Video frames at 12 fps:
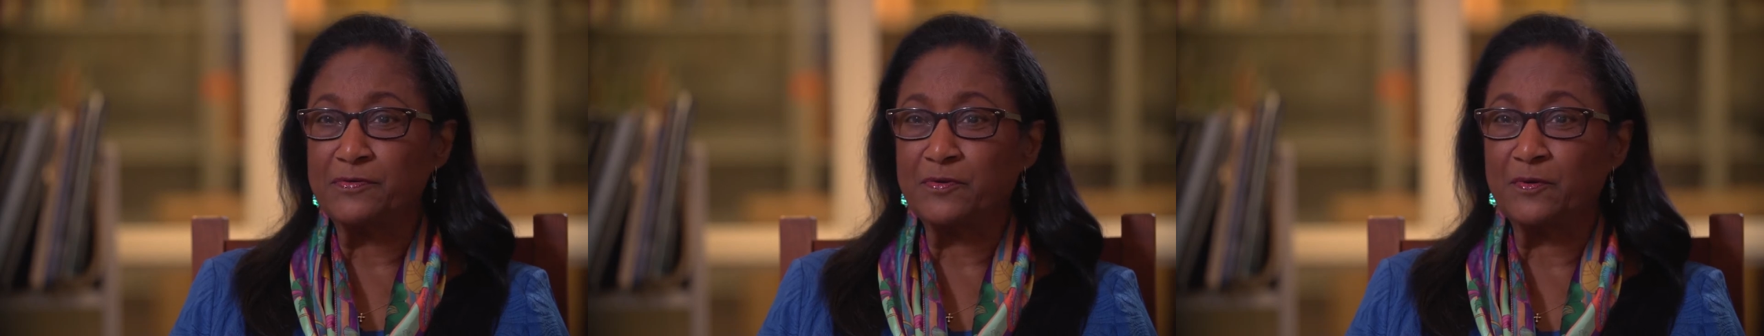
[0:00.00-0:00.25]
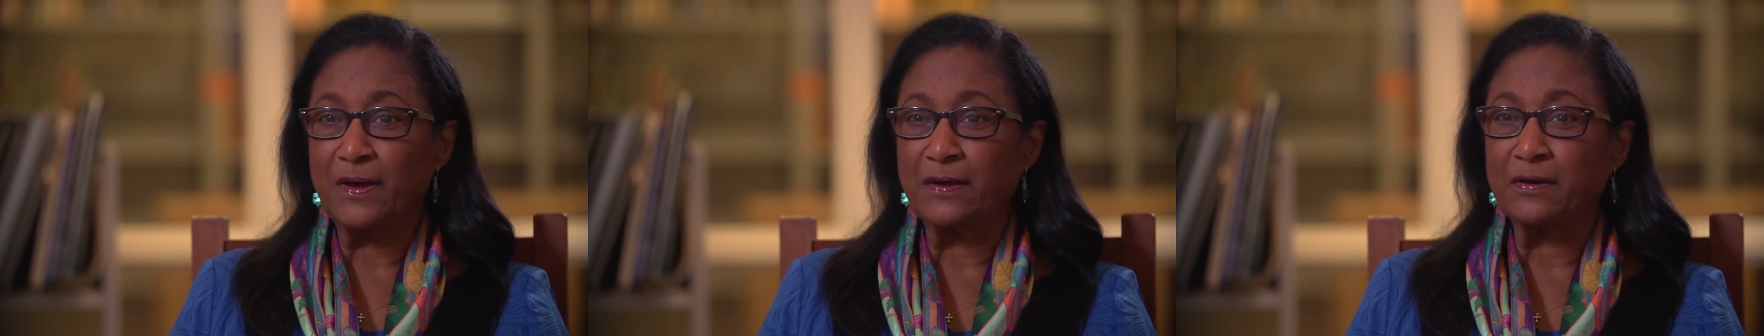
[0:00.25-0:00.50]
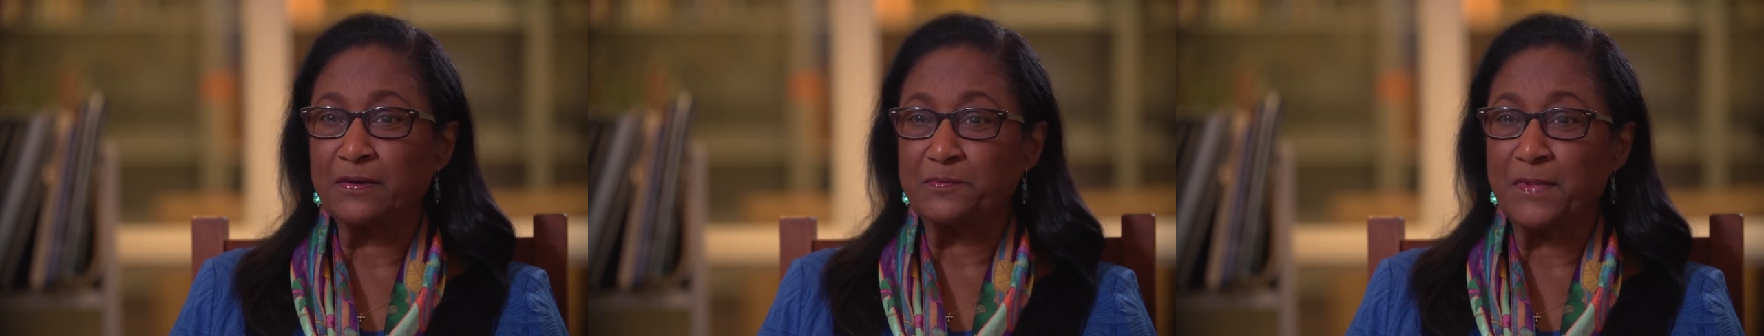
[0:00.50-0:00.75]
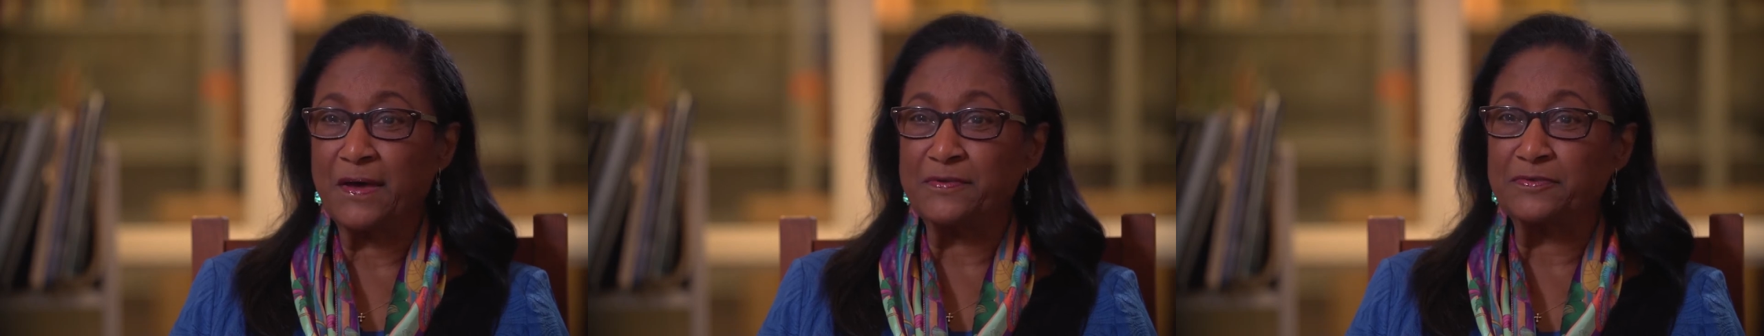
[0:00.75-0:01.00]
so I got
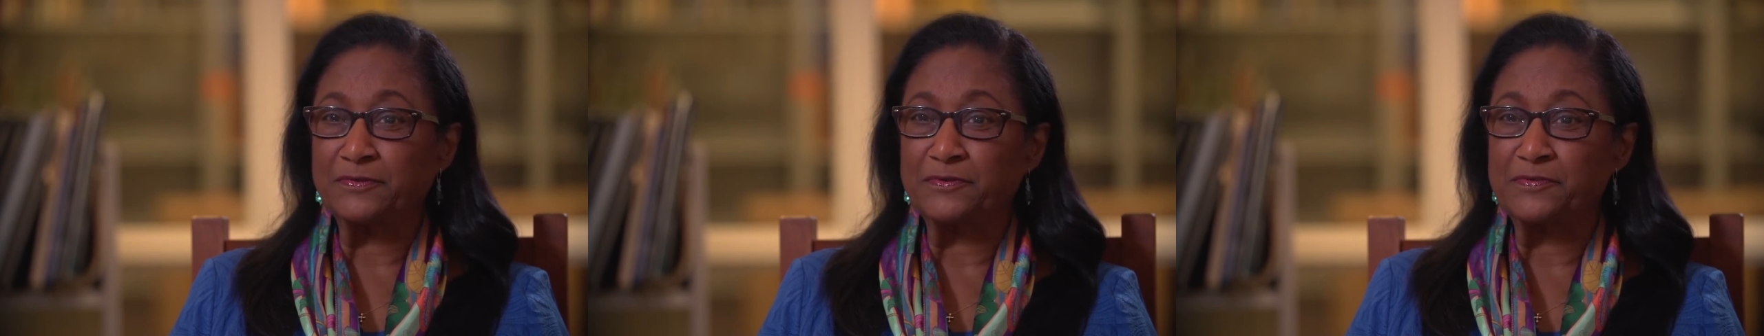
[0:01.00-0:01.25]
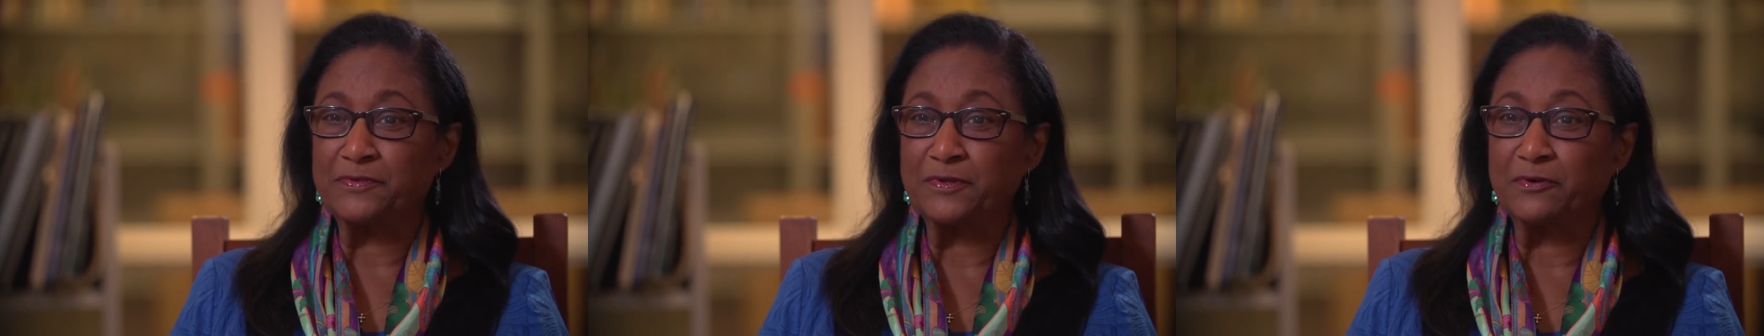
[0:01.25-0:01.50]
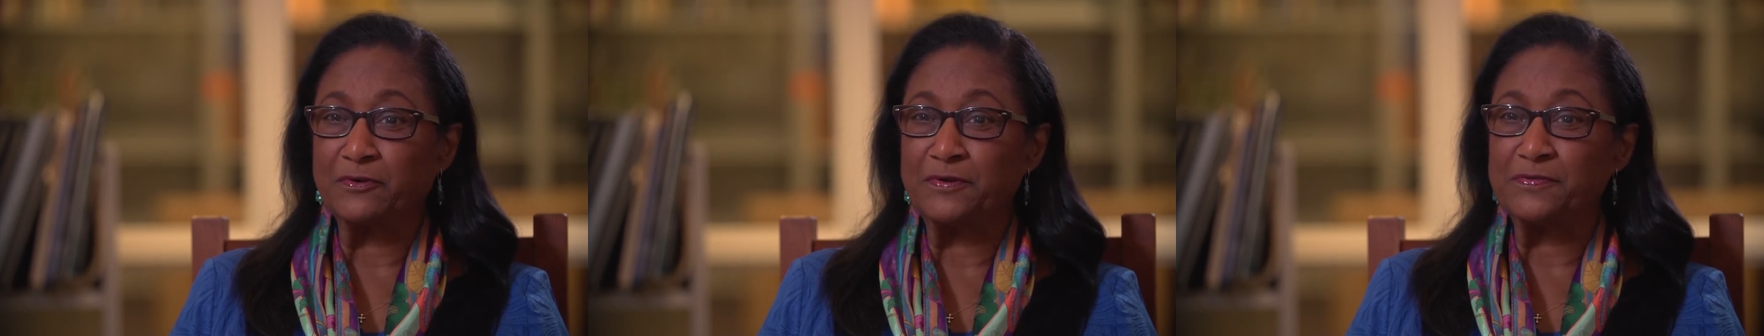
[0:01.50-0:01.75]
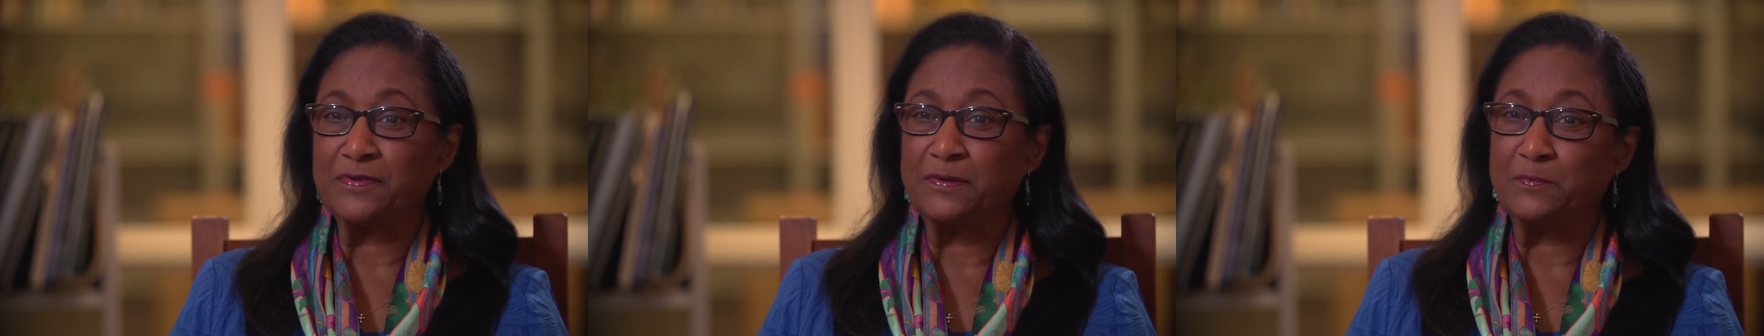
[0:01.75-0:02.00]
master's
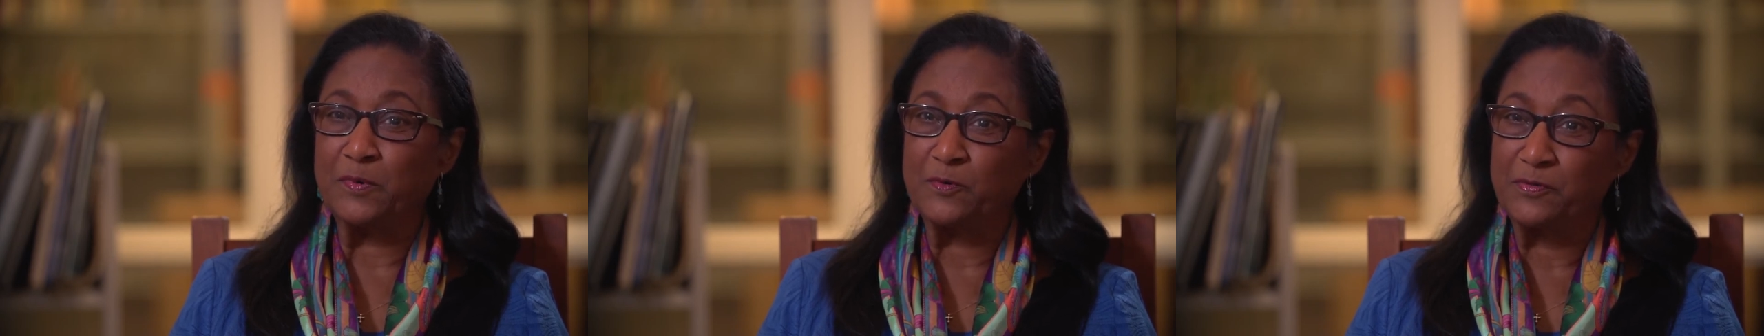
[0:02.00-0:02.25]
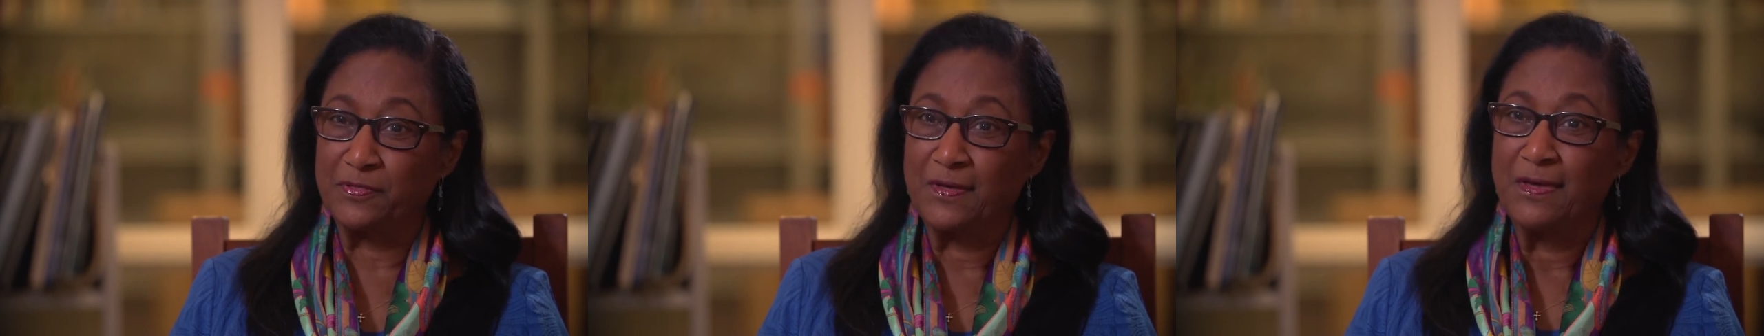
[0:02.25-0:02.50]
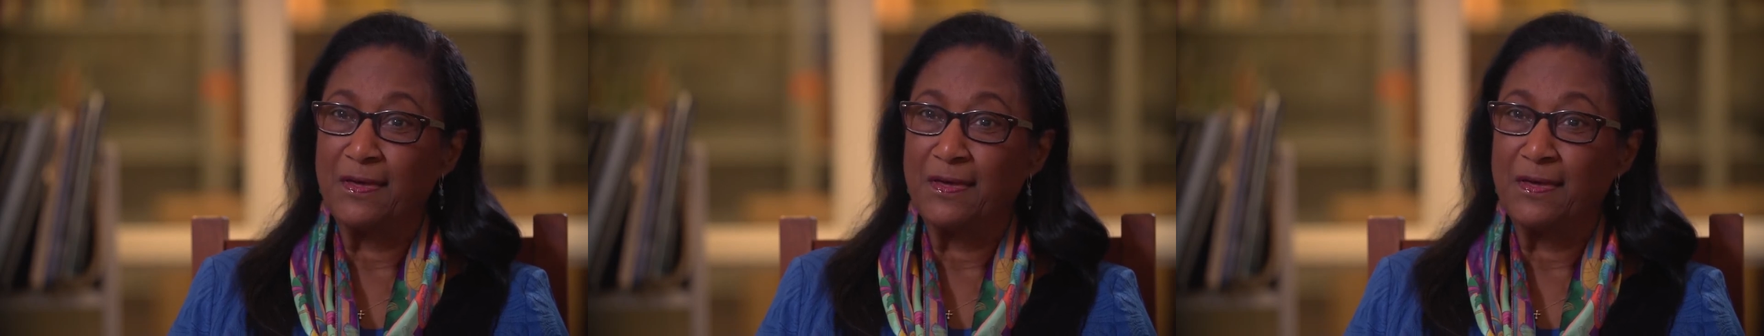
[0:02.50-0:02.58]
degrees in both